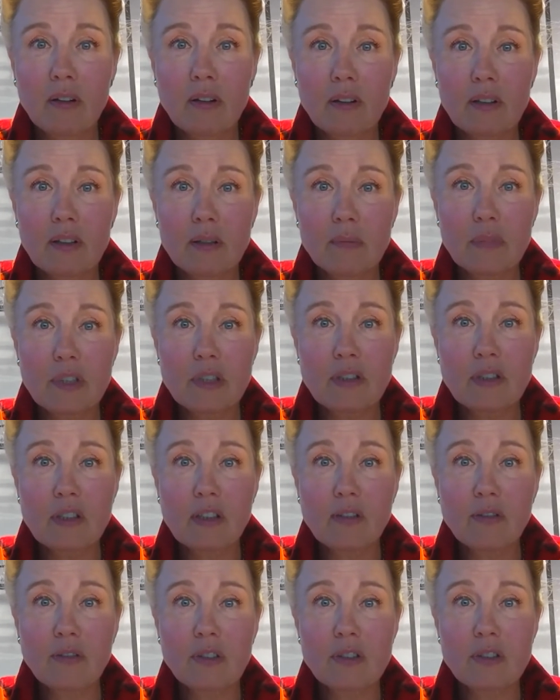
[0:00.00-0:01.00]
Let me
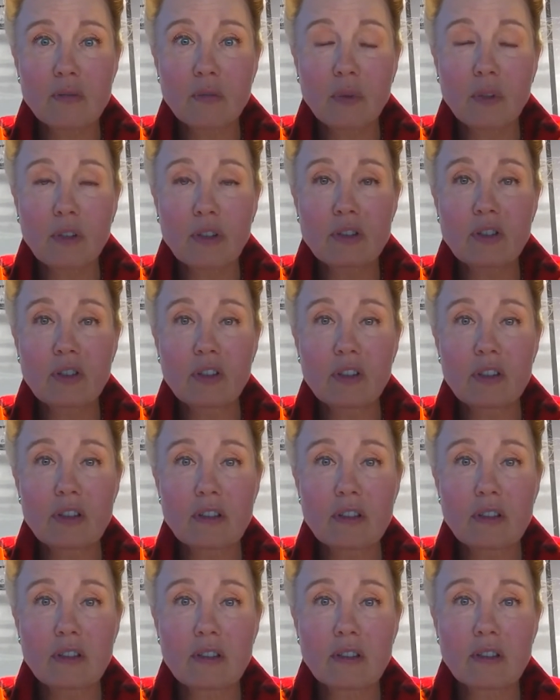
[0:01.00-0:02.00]
see if this works,
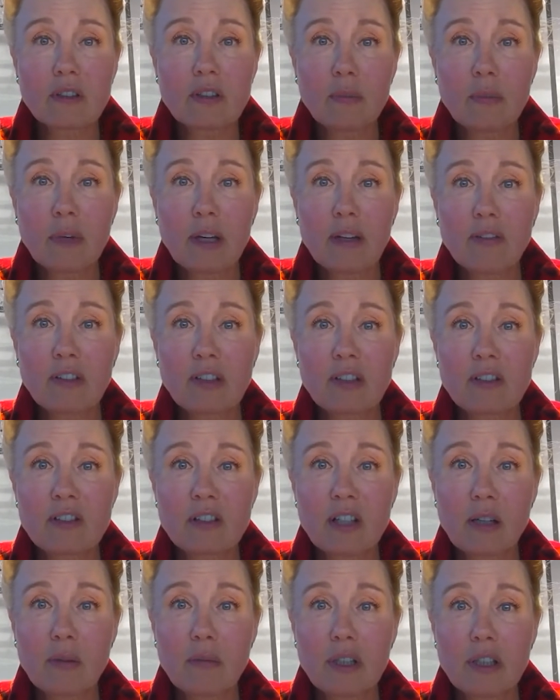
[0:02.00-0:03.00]
guys. I'm having the
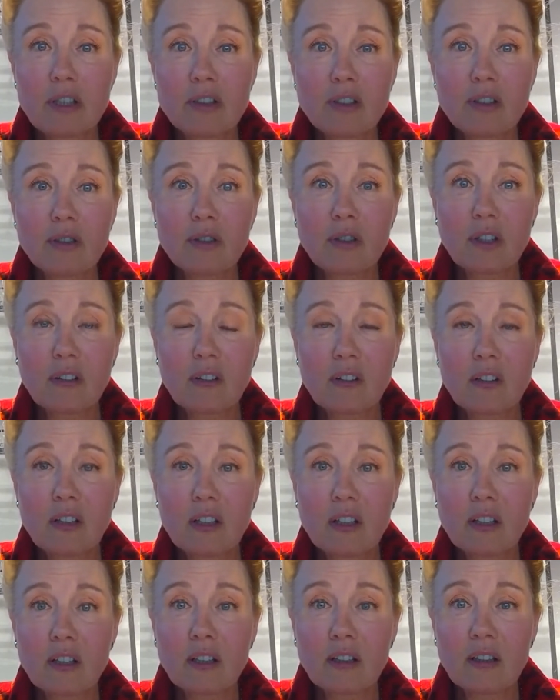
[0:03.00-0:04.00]
same issue, I
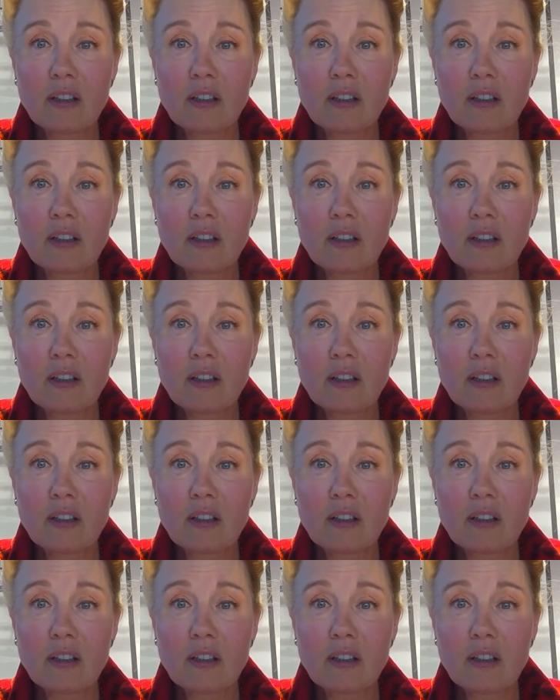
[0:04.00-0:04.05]
think.